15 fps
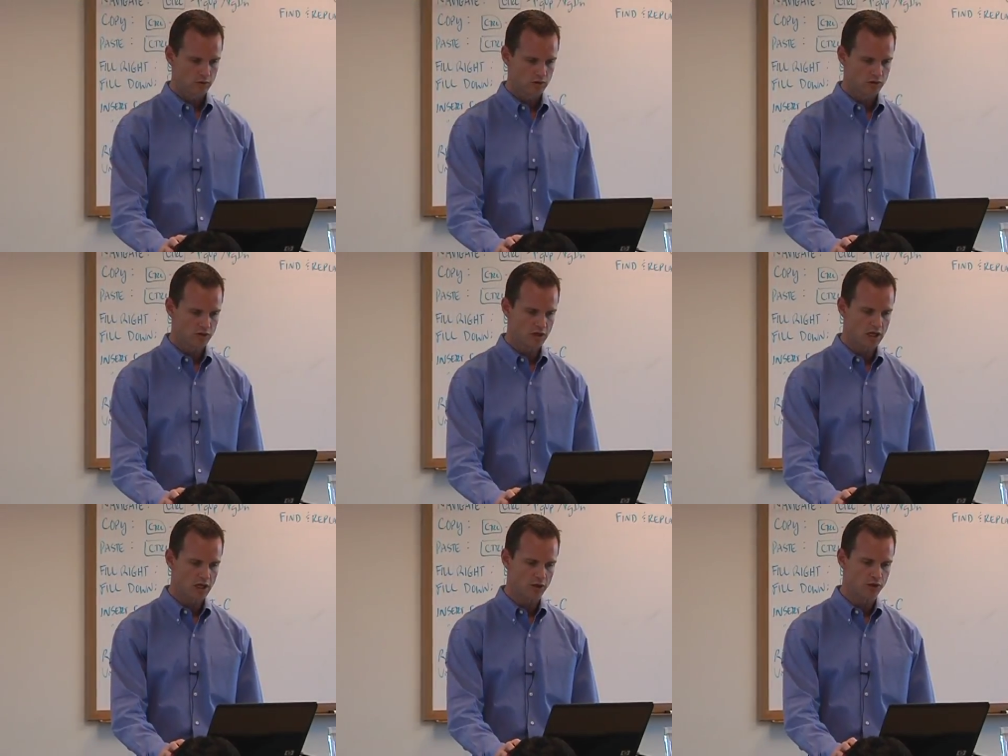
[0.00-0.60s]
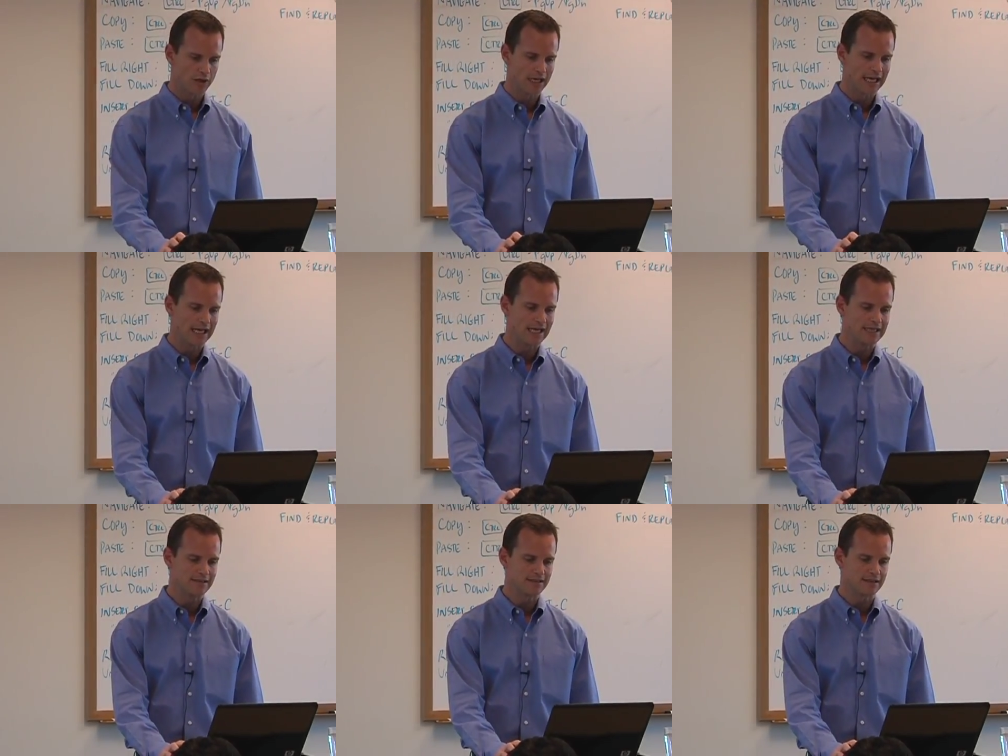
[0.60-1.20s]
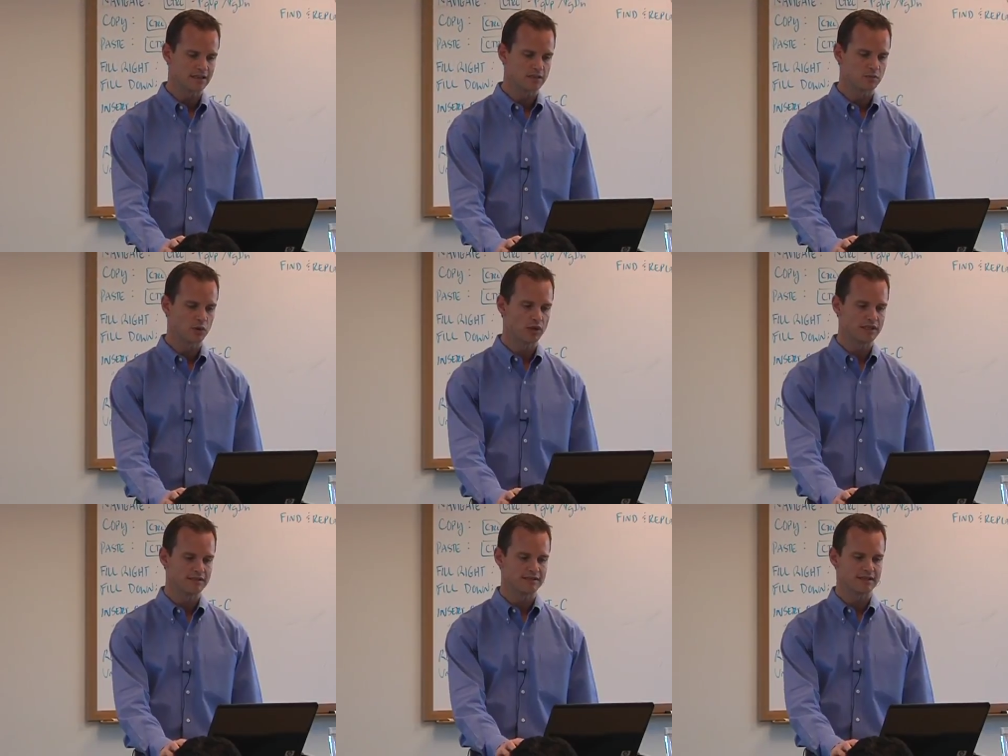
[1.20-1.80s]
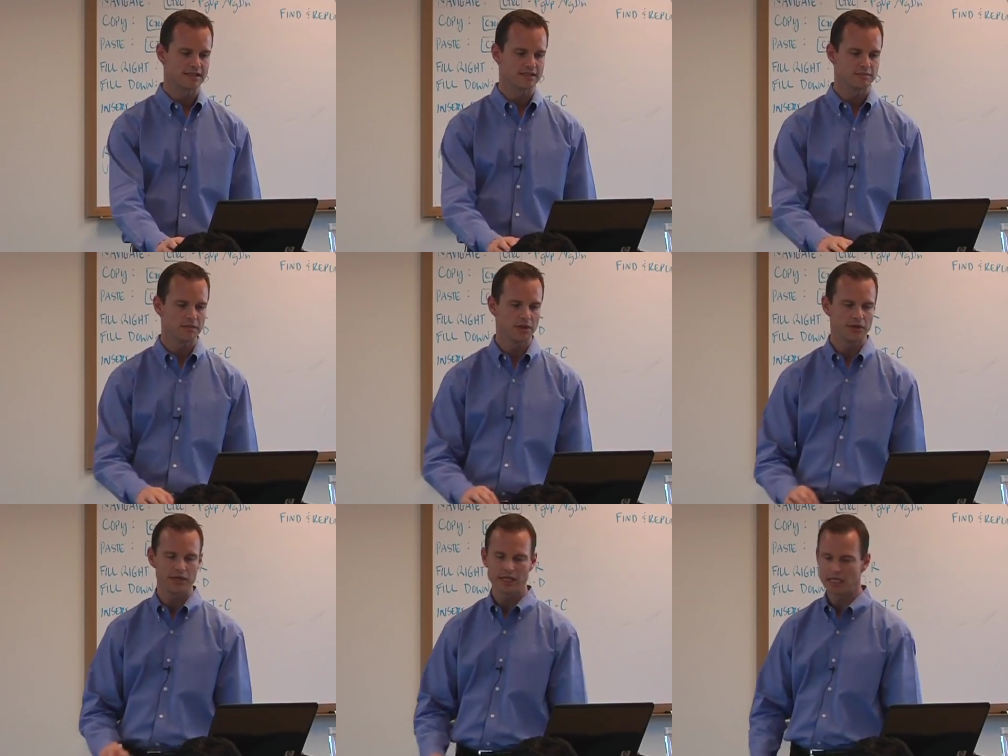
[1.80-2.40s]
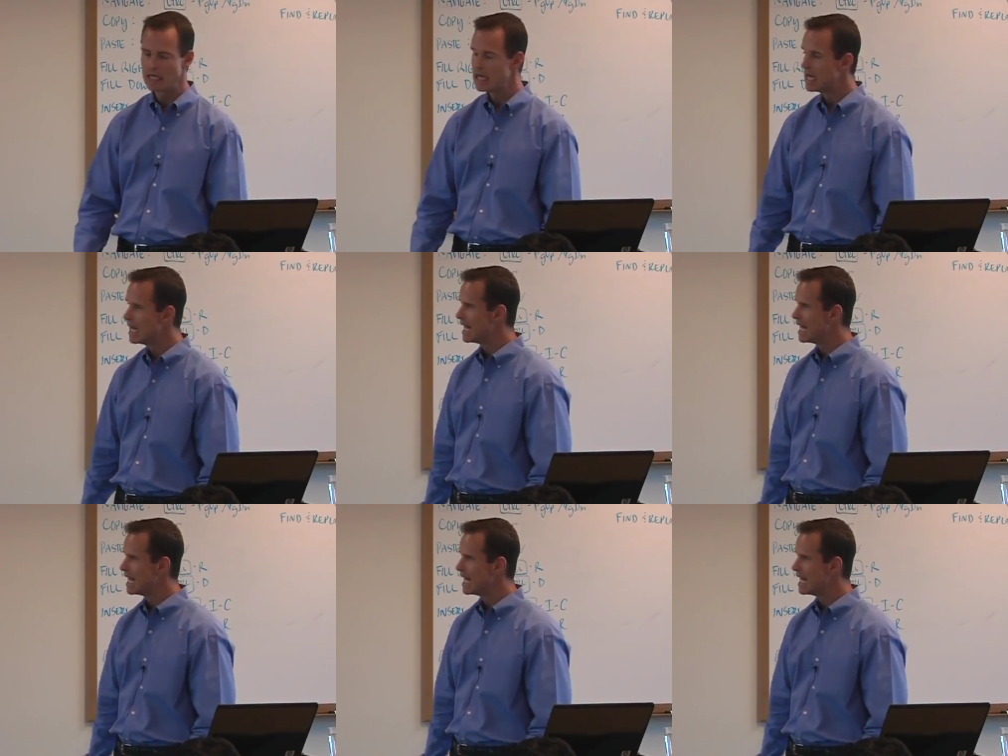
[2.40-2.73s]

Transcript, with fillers: Just 186.6 million.